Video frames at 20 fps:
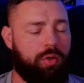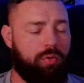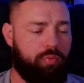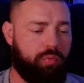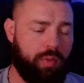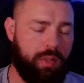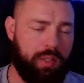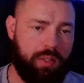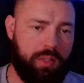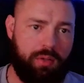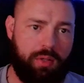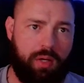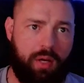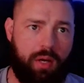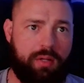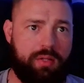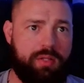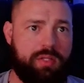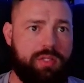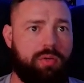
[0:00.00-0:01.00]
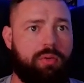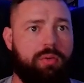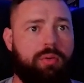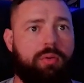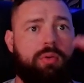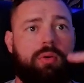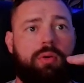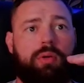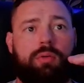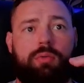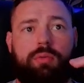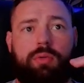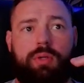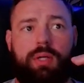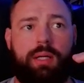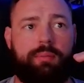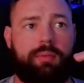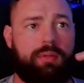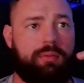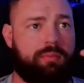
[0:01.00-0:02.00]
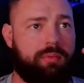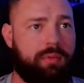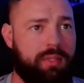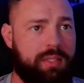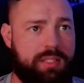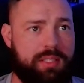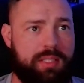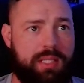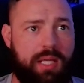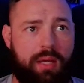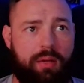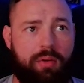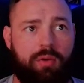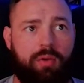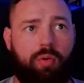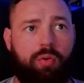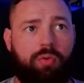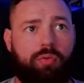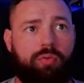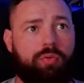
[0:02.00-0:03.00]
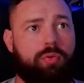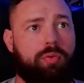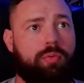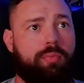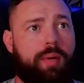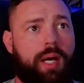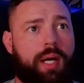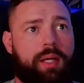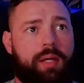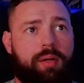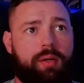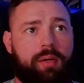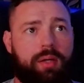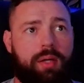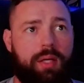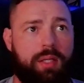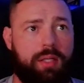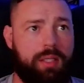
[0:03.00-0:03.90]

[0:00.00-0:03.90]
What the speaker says: Really good audit score. I mean, really standard old school miner.